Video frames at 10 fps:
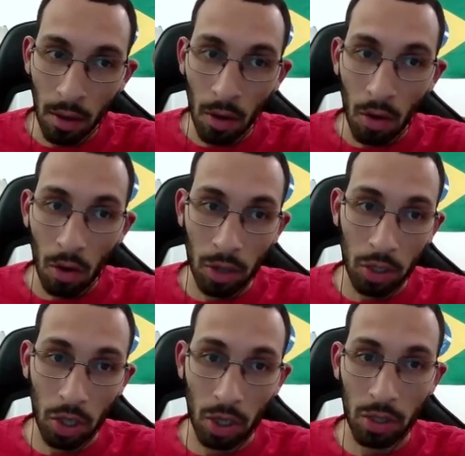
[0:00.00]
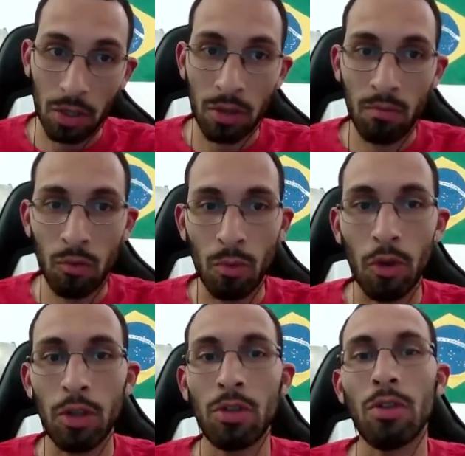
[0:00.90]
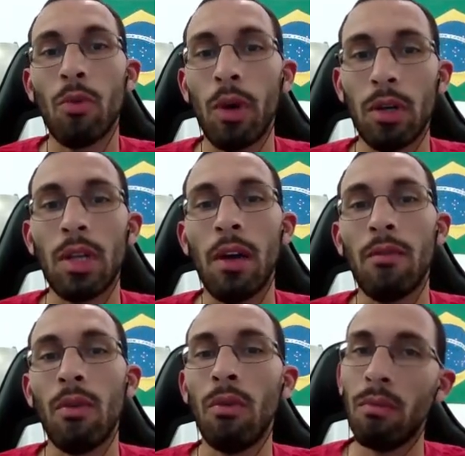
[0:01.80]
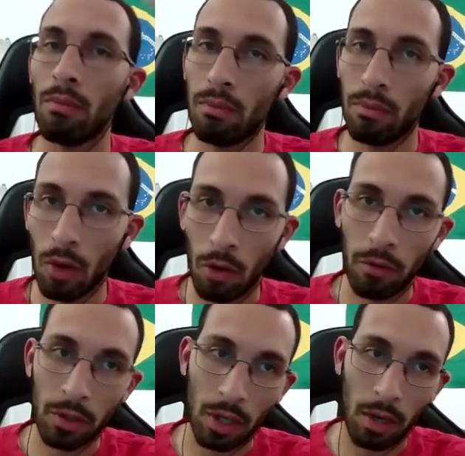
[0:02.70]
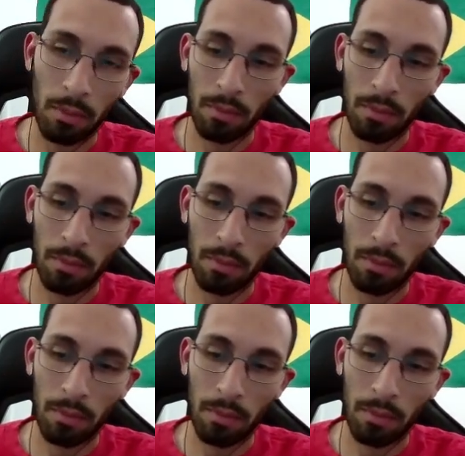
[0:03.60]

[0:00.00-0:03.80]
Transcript: or a chart to monitor the water level over time.